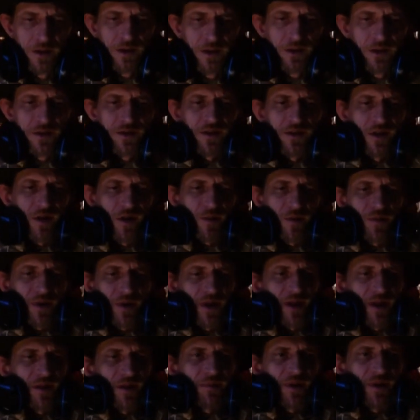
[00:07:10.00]
So I'll
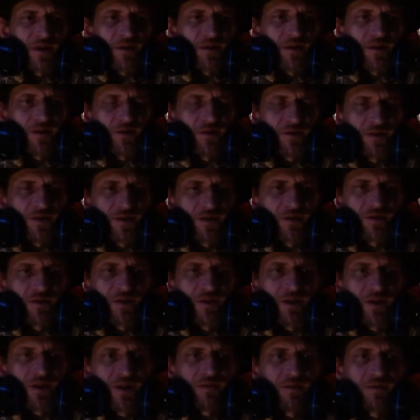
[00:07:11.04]
probably be going to
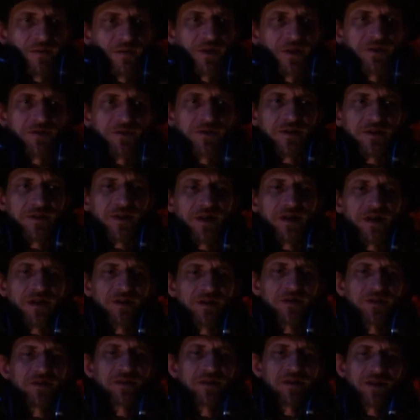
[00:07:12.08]
WitcherCon
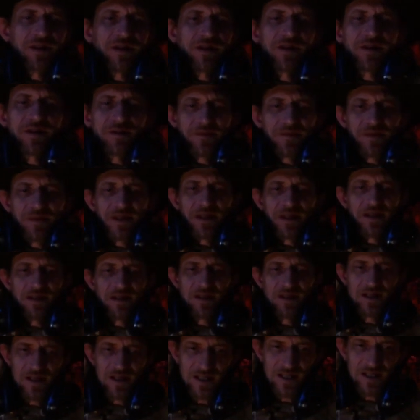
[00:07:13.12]
tonight at
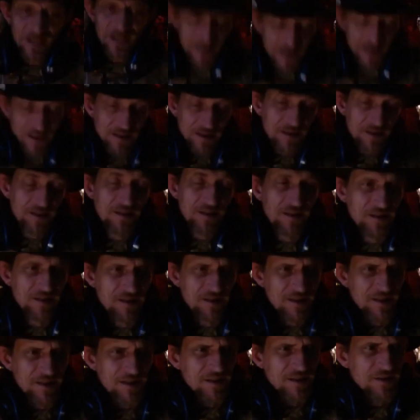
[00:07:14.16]
9. The
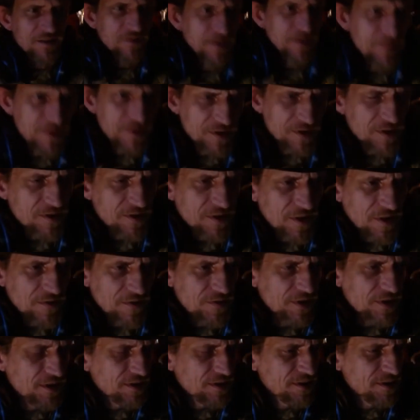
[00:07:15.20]
next stream starts off
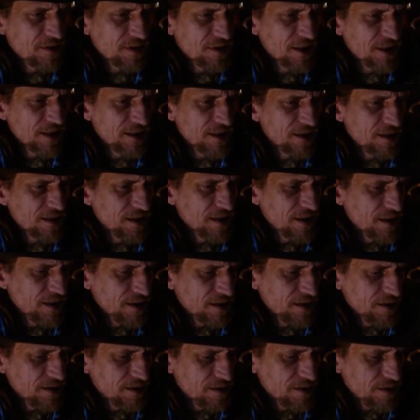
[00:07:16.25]
tonight at 9.
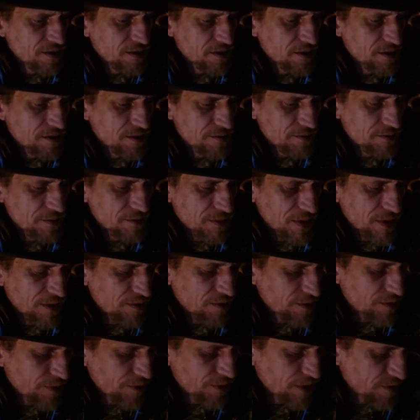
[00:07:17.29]
I
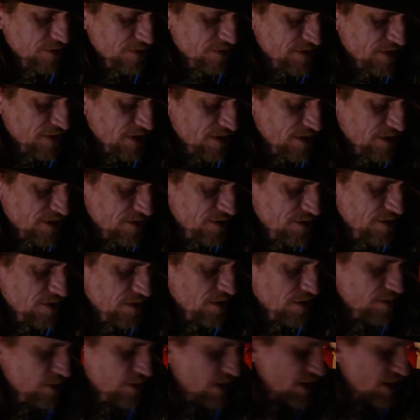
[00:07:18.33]
won't be able to stay there too long, but I